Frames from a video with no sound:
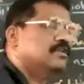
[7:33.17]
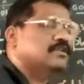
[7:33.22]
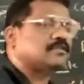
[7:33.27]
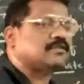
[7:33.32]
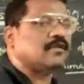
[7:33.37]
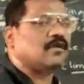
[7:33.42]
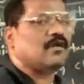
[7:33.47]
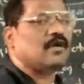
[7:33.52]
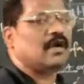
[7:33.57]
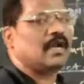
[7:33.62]

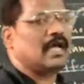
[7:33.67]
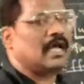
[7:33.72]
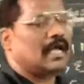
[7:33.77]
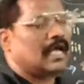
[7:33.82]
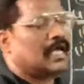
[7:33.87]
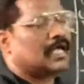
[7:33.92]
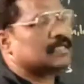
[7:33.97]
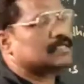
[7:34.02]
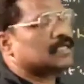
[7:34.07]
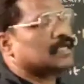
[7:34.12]
is called
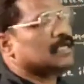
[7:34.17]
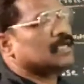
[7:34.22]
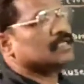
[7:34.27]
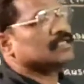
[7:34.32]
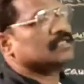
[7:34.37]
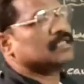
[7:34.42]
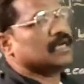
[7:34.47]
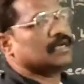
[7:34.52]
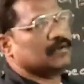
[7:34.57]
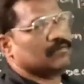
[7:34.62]
as
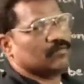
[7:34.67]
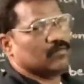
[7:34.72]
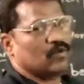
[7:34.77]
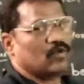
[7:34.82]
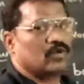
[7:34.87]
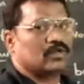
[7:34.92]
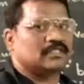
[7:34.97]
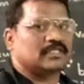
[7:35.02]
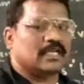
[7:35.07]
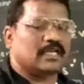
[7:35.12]

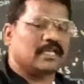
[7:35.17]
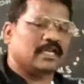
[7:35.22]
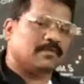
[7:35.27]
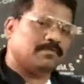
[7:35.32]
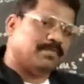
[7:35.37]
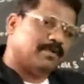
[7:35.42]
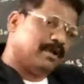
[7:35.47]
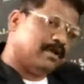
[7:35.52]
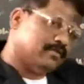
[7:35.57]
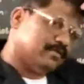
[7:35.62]

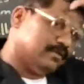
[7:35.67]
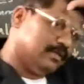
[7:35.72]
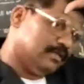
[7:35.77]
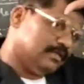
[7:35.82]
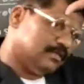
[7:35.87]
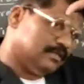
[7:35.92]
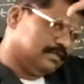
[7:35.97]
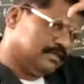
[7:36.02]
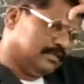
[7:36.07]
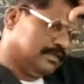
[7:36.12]
thermogenic
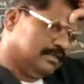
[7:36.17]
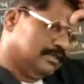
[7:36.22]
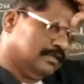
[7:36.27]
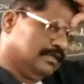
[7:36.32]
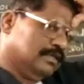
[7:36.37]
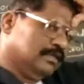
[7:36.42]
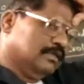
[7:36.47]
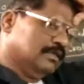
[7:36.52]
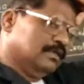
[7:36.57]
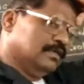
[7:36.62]
process.
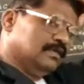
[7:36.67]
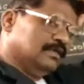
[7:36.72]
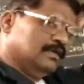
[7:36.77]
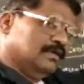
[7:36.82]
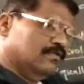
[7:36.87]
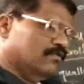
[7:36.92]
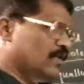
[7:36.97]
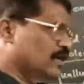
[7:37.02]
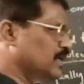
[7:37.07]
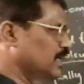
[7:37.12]

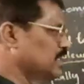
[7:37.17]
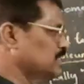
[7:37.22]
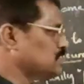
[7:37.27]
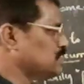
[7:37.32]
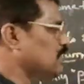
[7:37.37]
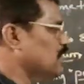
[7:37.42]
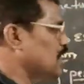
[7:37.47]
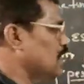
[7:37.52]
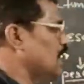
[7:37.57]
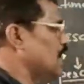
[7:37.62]
What is
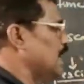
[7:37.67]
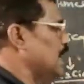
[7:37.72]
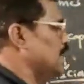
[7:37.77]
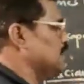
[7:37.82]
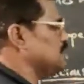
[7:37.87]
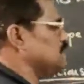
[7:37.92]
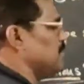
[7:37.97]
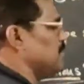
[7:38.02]
called as